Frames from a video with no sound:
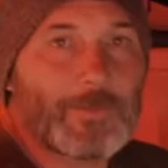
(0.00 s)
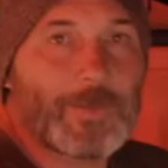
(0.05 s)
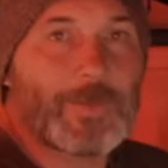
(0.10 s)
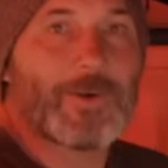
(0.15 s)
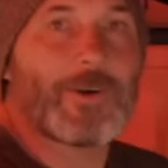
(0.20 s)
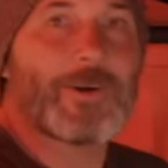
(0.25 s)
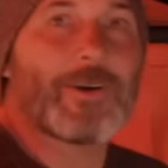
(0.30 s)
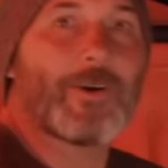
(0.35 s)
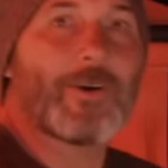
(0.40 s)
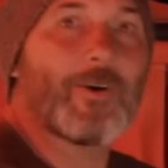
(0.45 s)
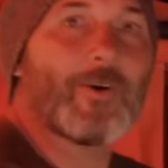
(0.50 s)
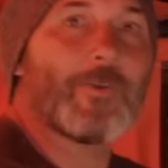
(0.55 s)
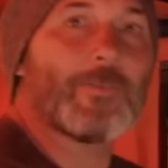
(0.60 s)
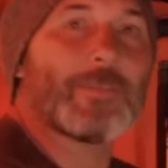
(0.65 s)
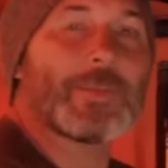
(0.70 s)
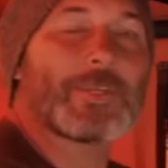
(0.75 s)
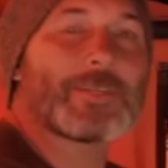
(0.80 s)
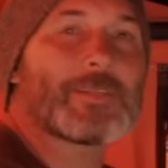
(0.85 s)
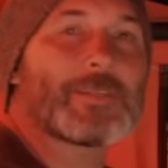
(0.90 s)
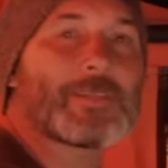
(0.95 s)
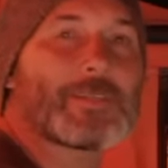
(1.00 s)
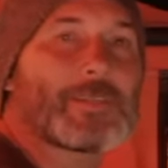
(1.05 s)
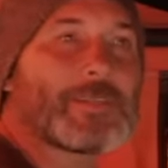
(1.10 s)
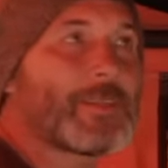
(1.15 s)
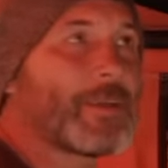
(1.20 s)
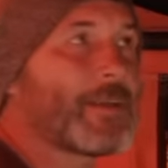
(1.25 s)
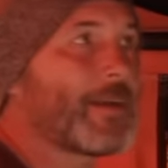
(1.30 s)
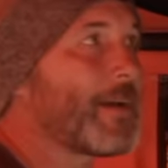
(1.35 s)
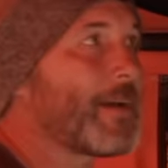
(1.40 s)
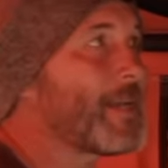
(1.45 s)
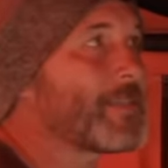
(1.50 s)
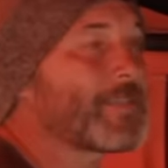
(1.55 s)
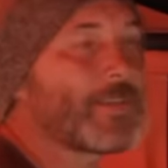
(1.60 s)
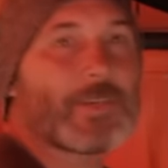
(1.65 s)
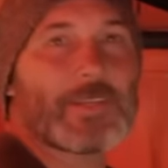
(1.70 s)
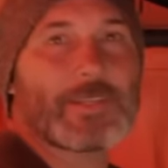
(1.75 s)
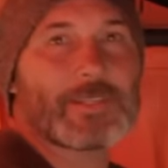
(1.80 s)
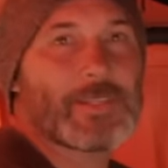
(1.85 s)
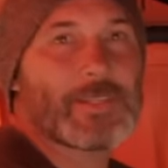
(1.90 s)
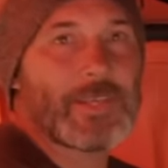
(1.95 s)
to our home. This is, as you
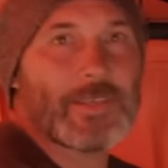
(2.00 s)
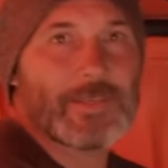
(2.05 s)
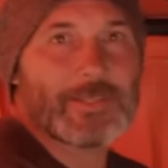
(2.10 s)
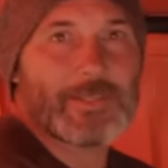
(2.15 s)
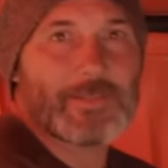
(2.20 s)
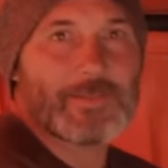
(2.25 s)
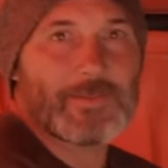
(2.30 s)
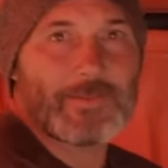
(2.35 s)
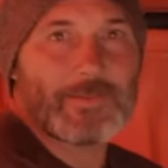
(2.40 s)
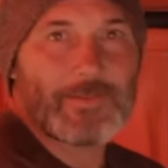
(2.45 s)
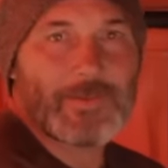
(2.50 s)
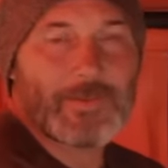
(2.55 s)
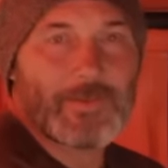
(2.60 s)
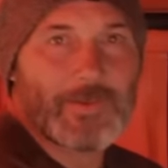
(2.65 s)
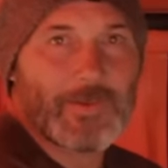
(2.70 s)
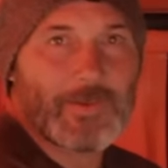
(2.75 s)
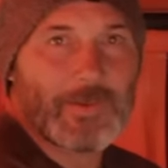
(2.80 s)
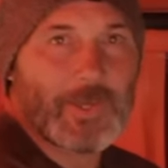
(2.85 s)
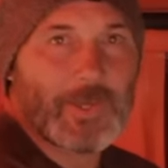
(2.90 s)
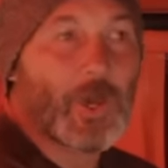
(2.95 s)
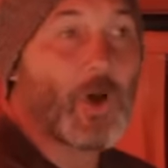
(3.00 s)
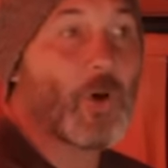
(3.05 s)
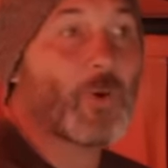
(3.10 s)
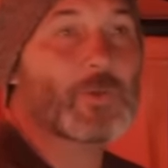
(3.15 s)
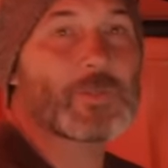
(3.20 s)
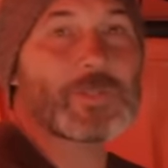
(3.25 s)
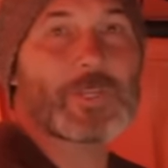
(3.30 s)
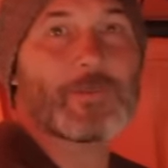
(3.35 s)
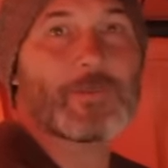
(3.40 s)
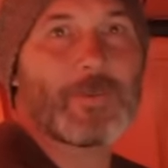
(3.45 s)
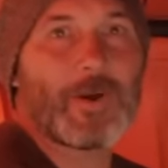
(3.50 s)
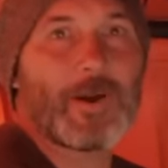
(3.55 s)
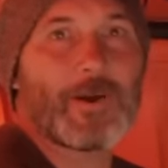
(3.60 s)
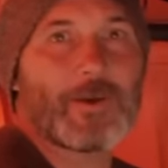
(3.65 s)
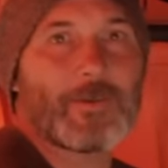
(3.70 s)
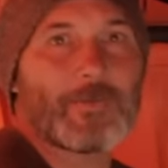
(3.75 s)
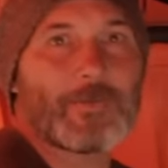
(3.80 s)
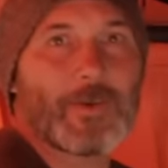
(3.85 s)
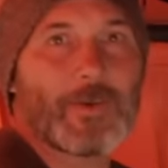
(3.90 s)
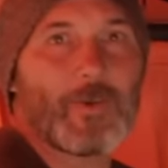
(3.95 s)
can see, this is the cozy part
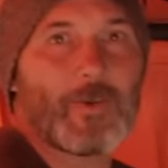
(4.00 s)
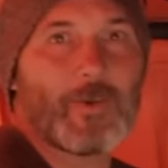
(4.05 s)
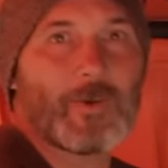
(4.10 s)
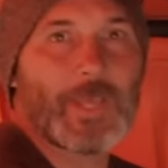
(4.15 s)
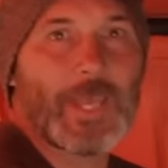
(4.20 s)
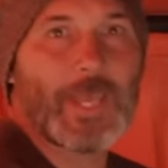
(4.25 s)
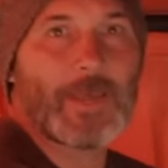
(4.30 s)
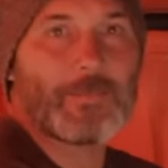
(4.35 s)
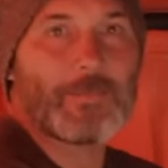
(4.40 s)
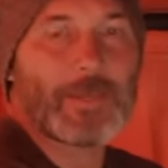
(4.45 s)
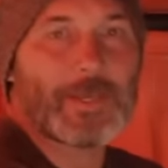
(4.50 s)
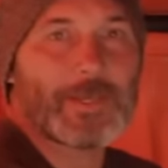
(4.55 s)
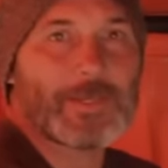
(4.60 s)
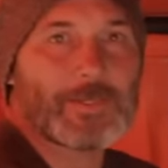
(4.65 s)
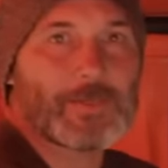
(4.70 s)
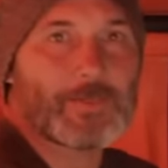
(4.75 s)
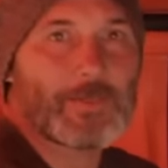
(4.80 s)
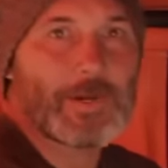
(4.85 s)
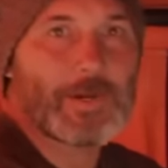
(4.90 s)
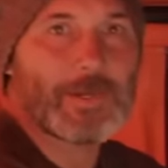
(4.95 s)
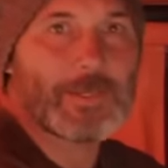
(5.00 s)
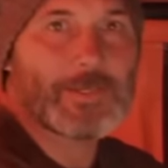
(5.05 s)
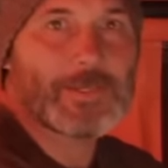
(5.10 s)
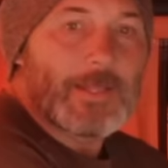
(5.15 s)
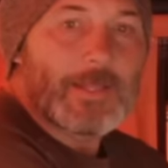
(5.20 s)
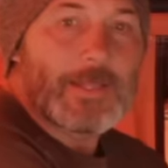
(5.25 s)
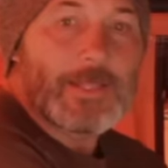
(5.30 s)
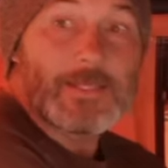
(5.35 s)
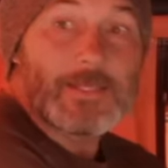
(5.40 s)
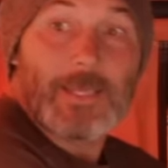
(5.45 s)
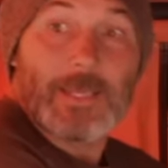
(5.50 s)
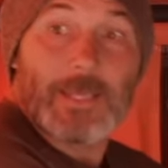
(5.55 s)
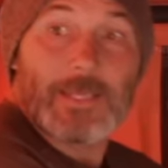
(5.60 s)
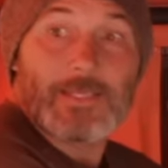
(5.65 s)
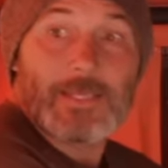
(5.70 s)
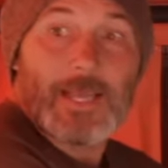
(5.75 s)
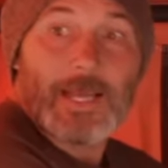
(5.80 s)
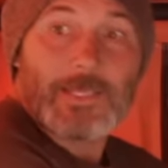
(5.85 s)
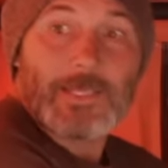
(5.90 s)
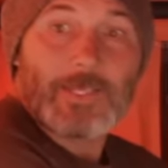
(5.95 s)
of the whole camping experience. This thing
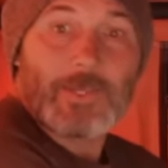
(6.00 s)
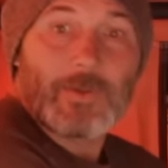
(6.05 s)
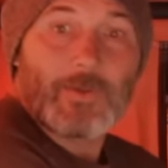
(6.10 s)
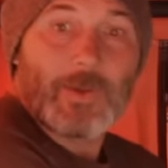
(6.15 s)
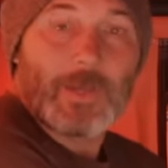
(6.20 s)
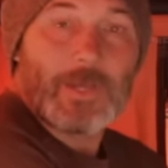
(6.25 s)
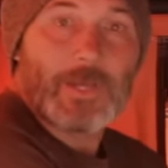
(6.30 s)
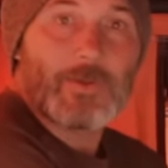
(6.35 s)
is actually quite